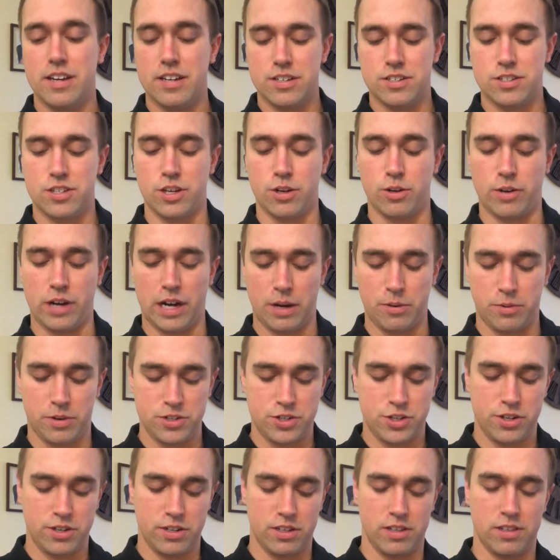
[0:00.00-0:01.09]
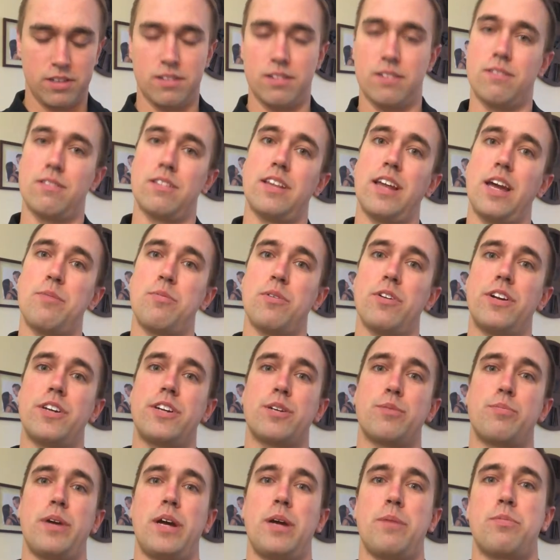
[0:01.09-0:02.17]
So I want you to label on your
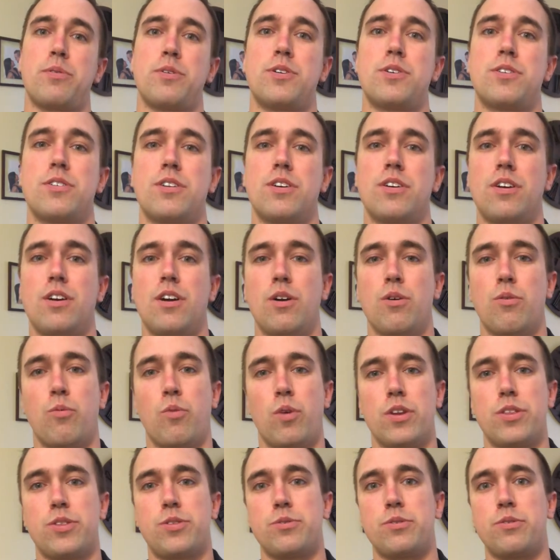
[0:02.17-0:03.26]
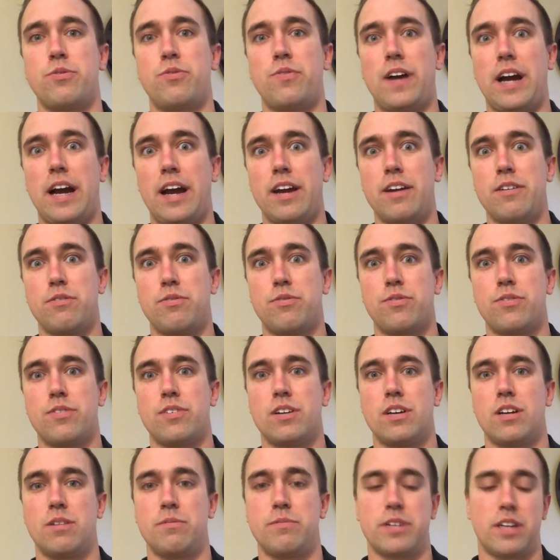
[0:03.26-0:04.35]
paper 1 through 5. I'm
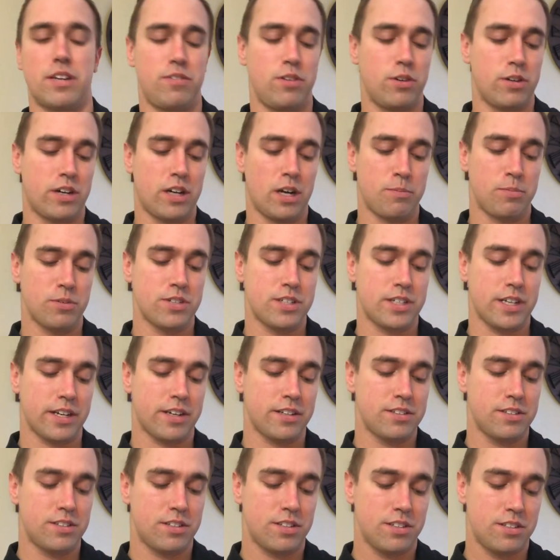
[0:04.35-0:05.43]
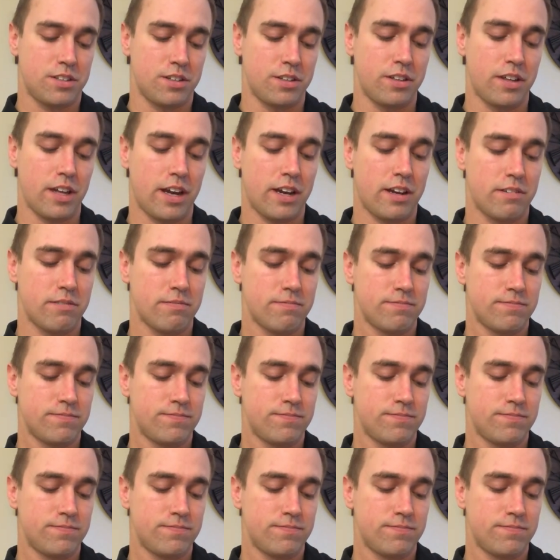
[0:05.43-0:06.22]
going to give you a couple seconds to do that.